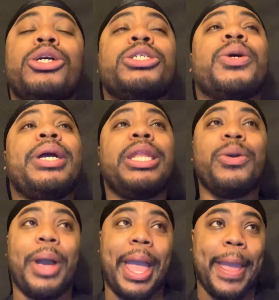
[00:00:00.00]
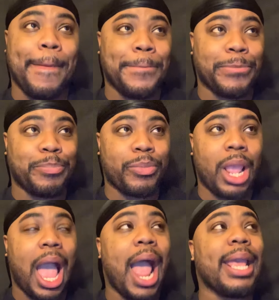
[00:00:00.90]
So anyway,
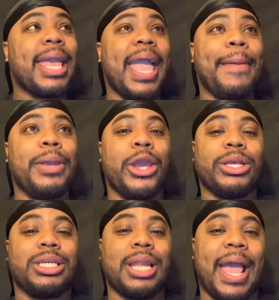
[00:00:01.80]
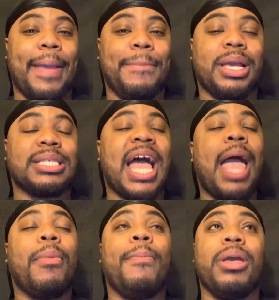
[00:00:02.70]
I came here tonight because I
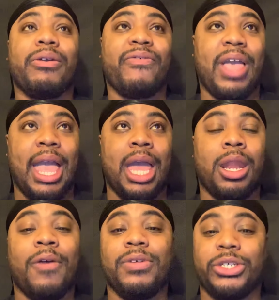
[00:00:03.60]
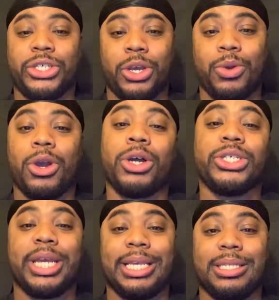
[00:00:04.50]
am a big fan of this show called
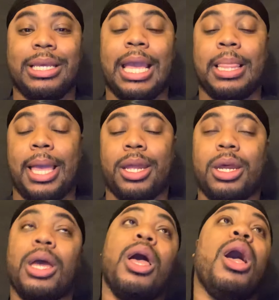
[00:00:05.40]
Chasing Atlanta.